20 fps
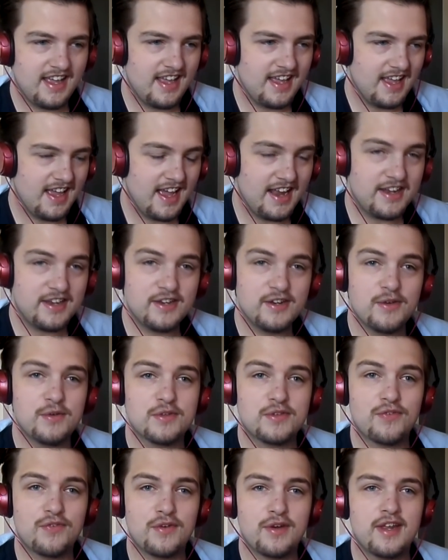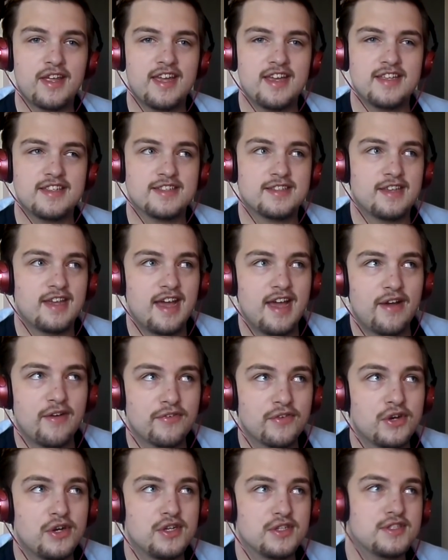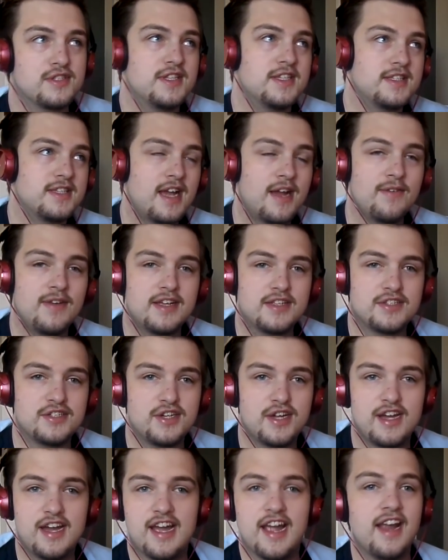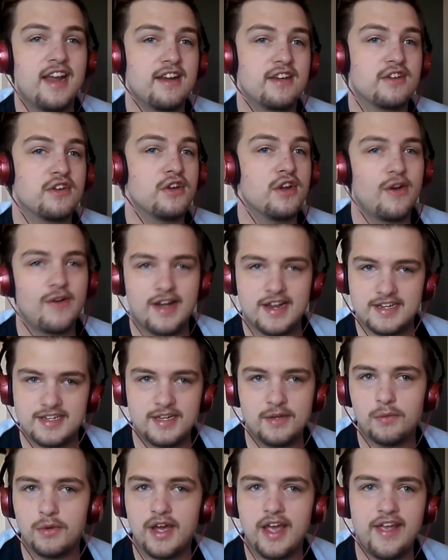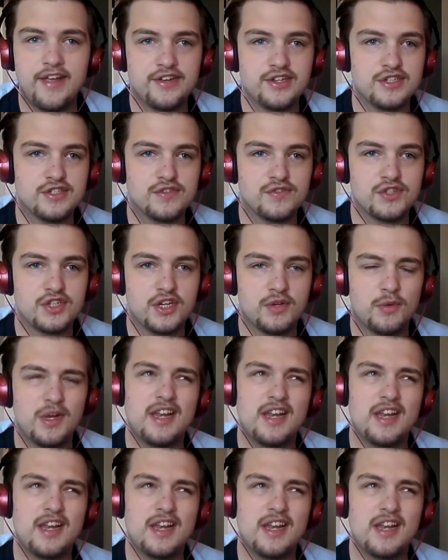And you know what's funny is, uh, of course, this time last year I had no idea what Agents of Shield.